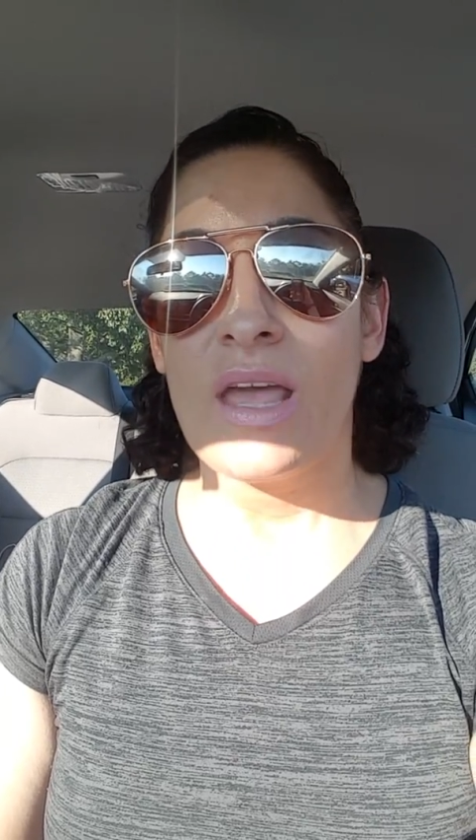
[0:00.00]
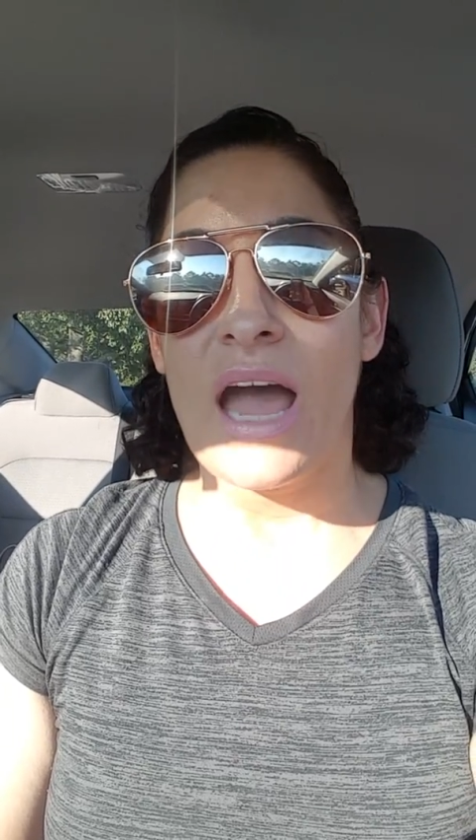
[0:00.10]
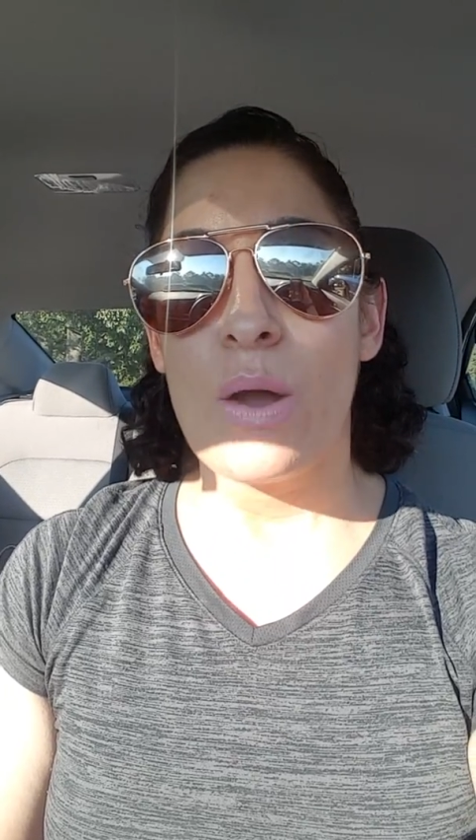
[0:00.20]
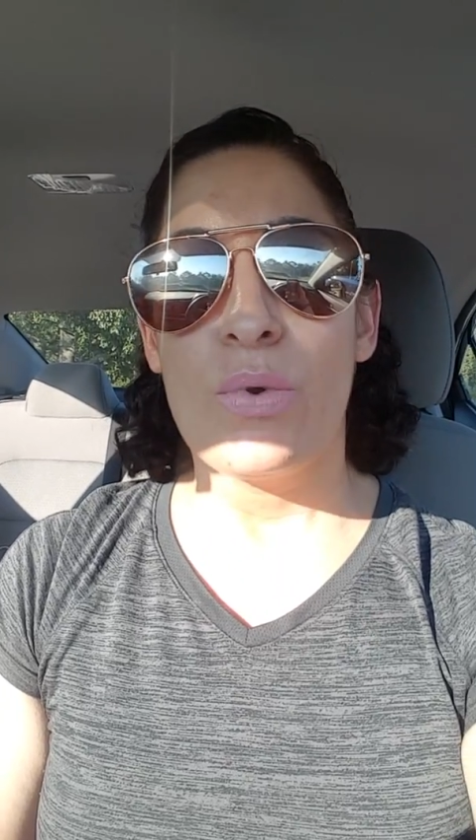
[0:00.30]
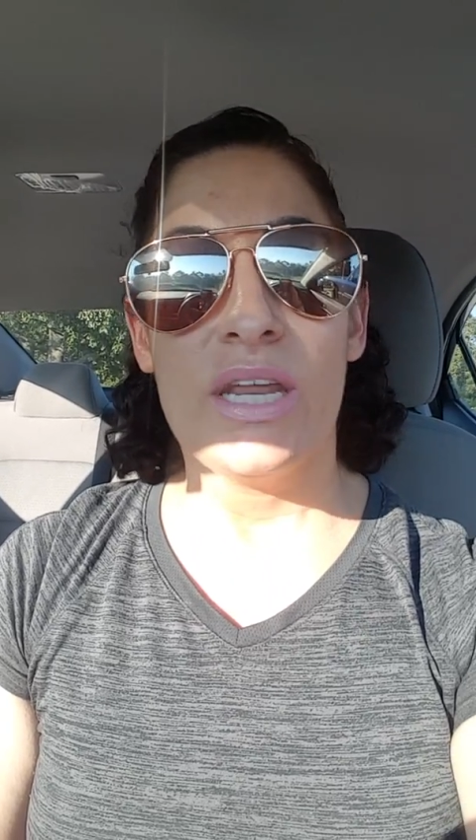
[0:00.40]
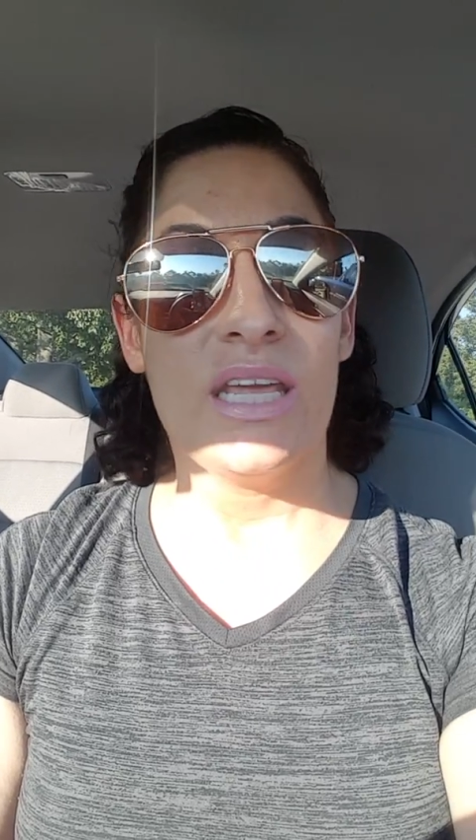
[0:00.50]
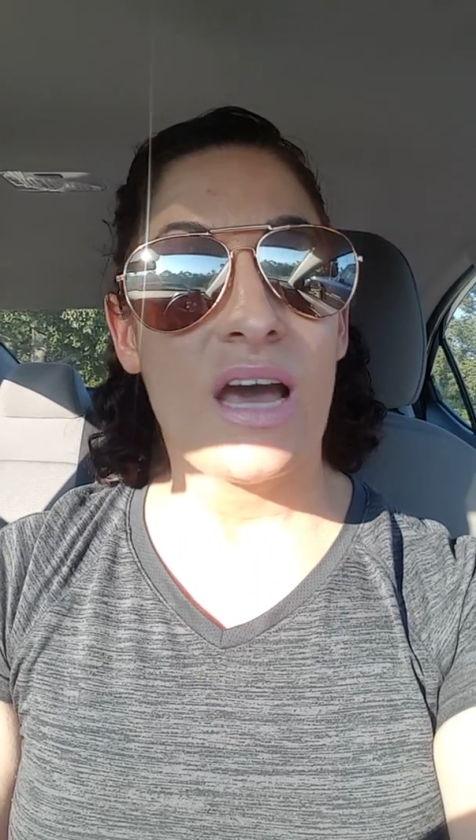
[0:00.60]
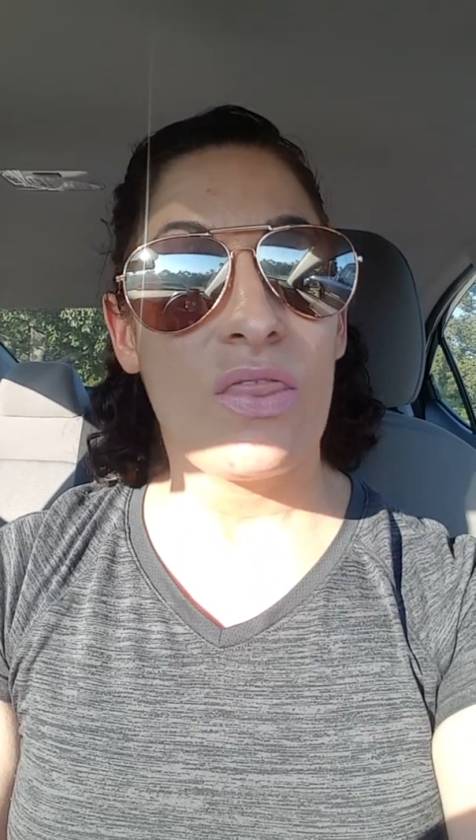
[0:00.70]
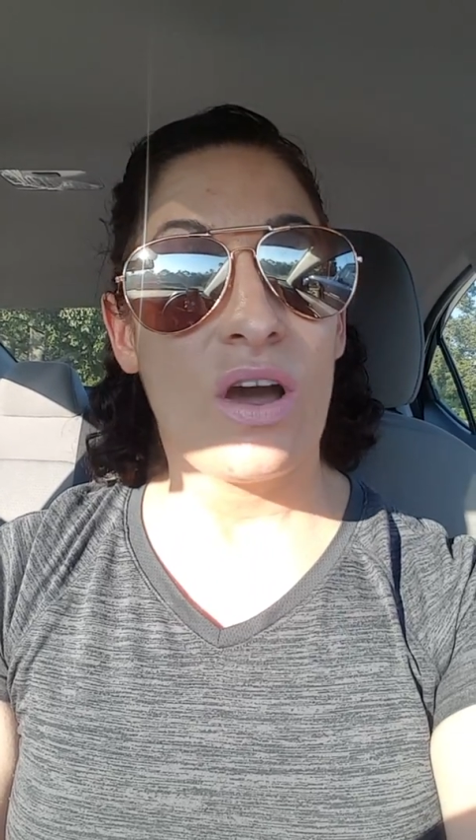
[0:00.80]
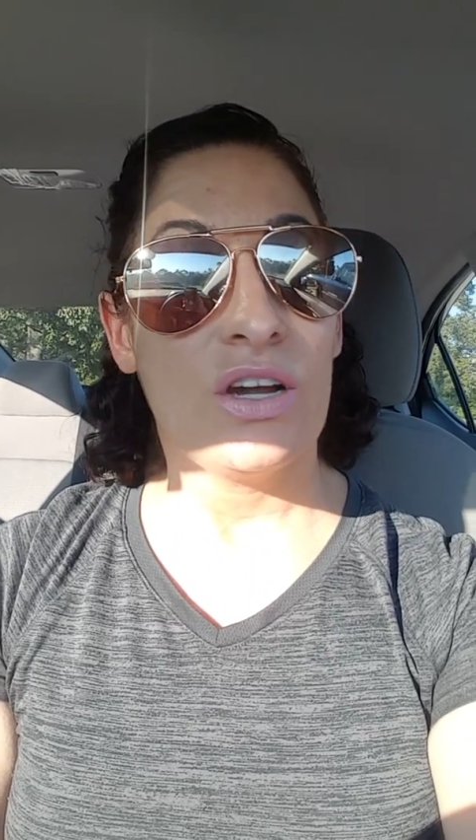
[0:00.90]
I went in
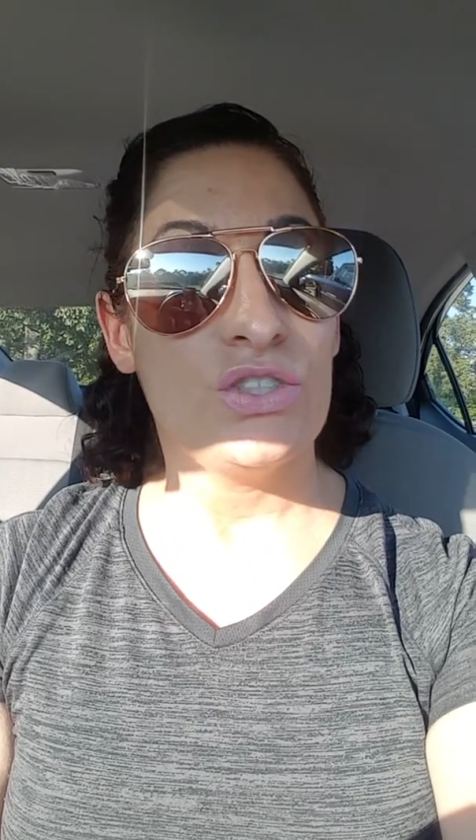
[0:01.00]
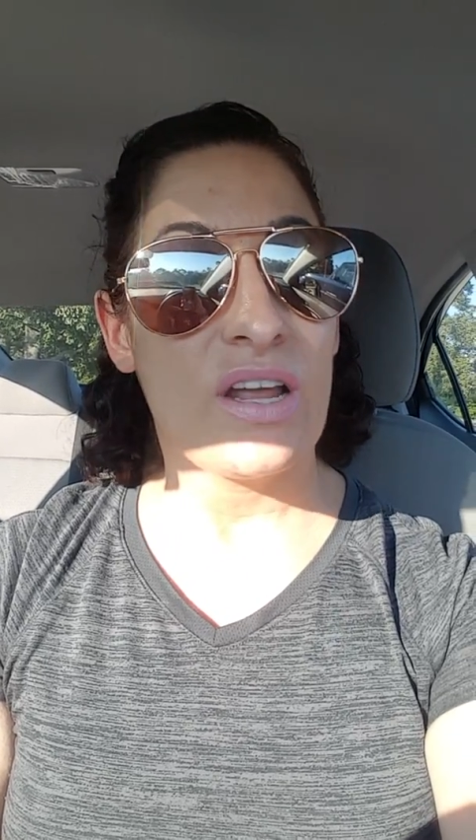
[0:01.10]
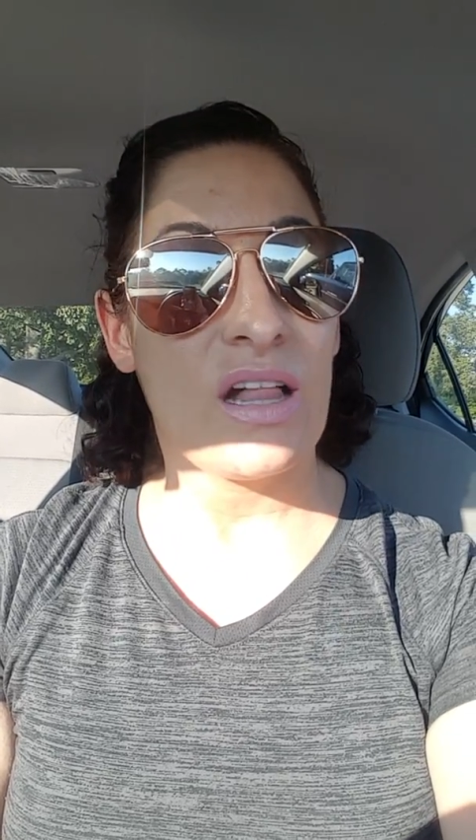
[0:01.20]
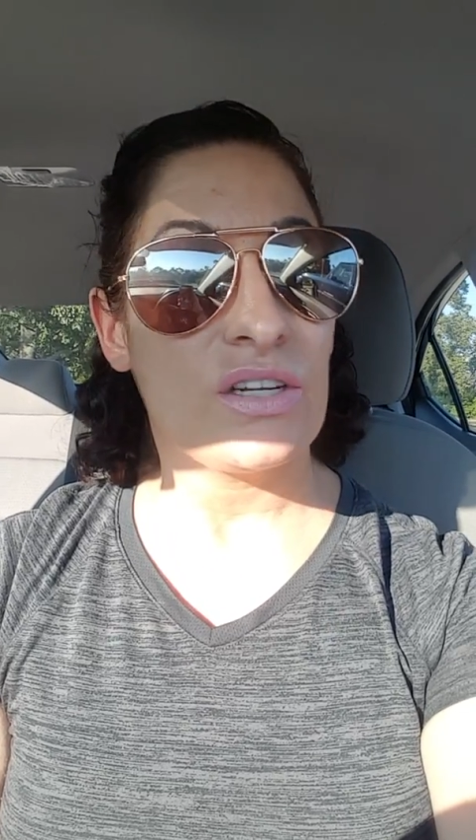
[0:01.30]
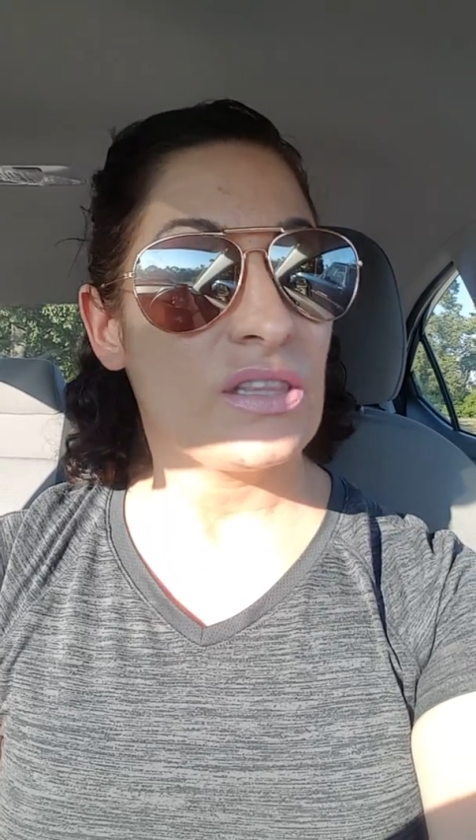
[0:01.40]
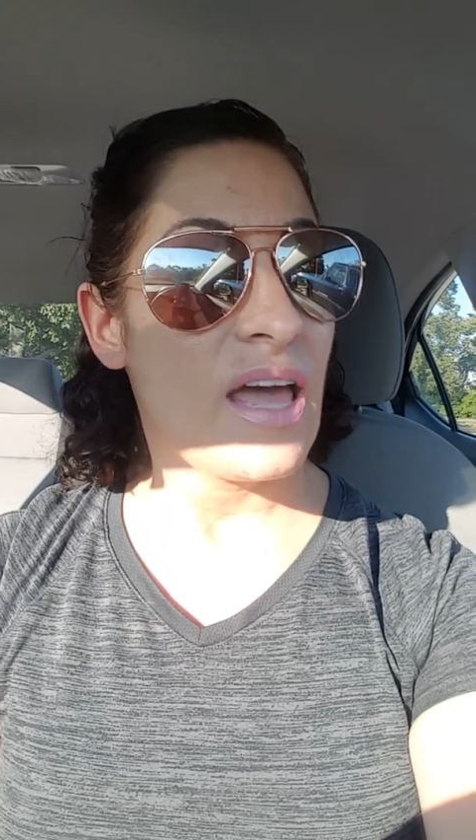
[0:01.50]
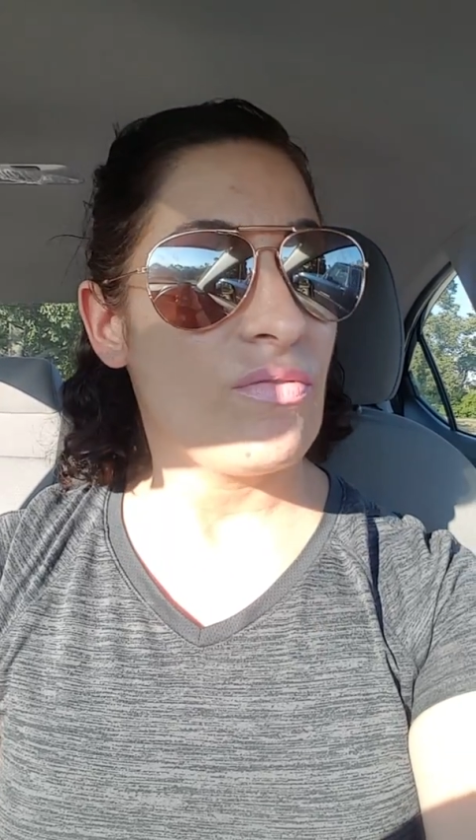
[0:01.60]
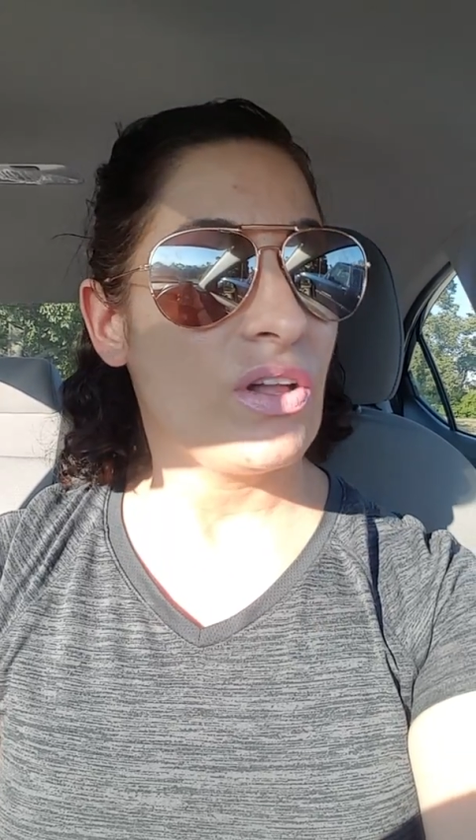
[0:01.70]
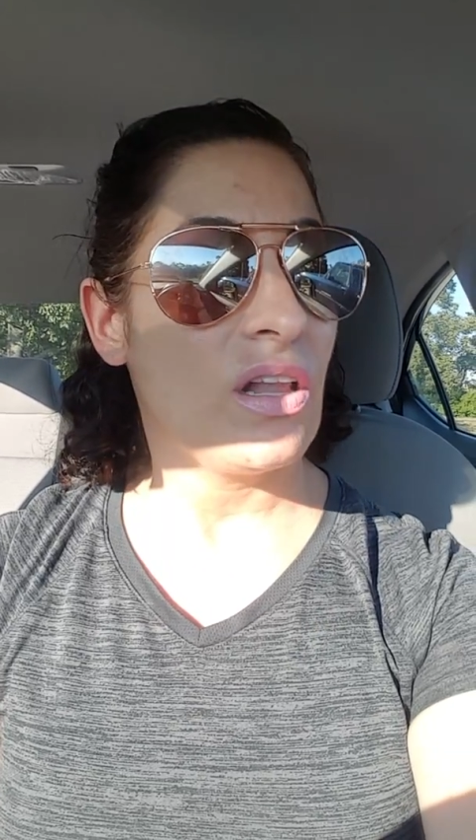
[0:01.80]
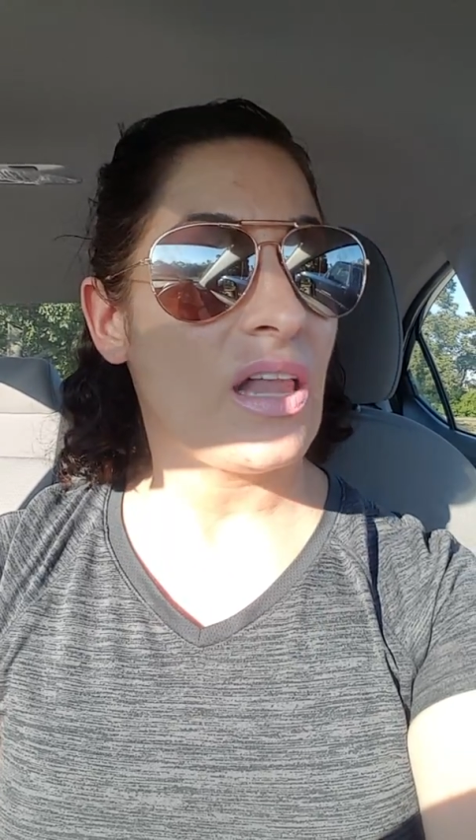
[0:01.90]
on the $100
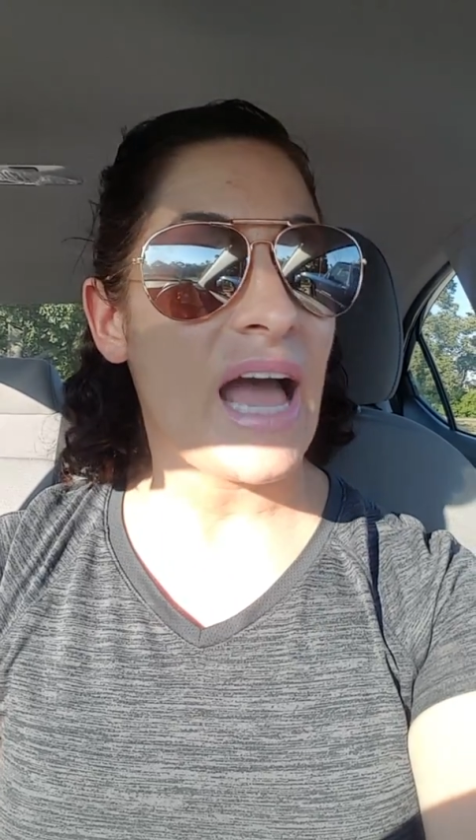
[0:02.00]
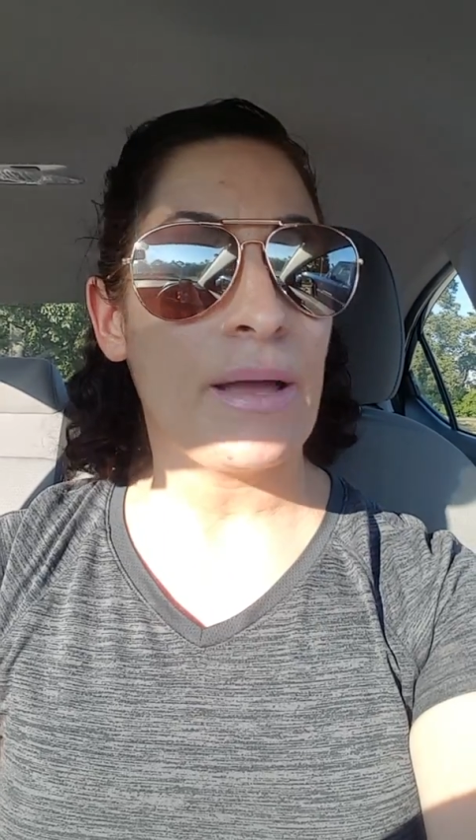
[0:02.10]
level.